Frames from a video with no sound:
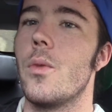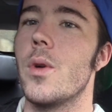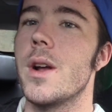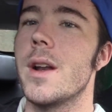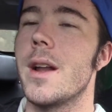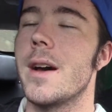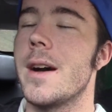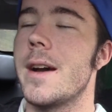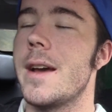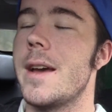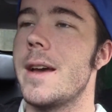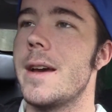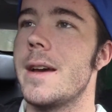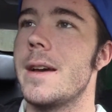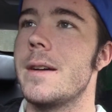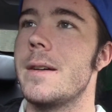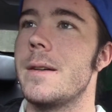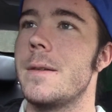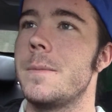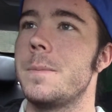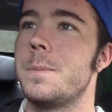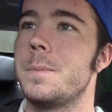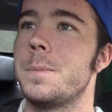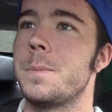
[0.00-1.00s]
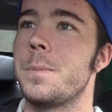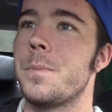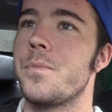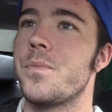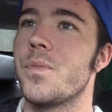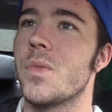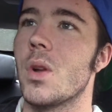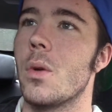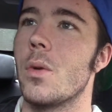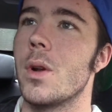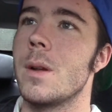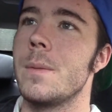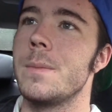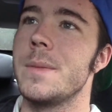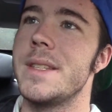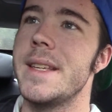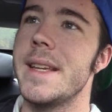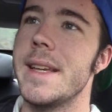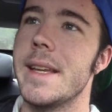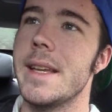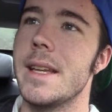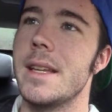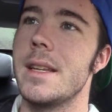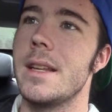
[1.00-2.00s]
I'm
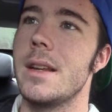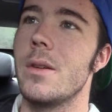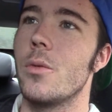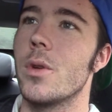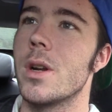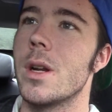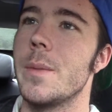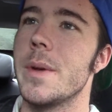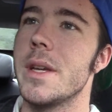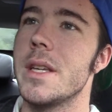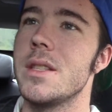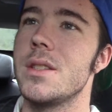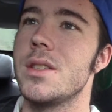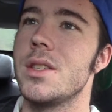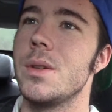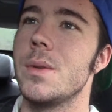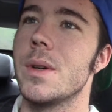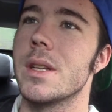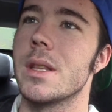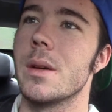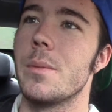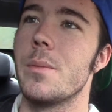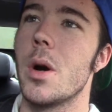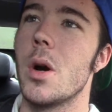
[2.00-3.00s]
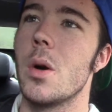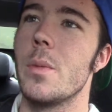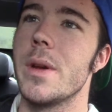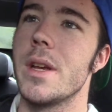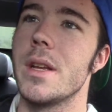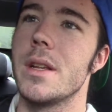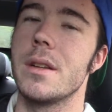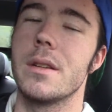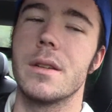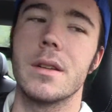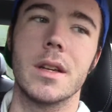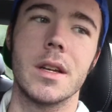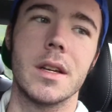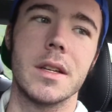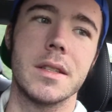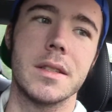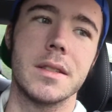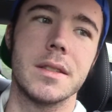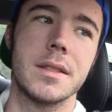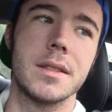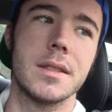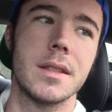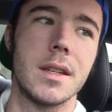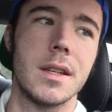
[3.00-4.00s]
digging, what I'm into at the moment,
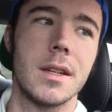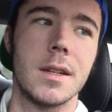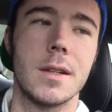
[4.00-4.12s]
because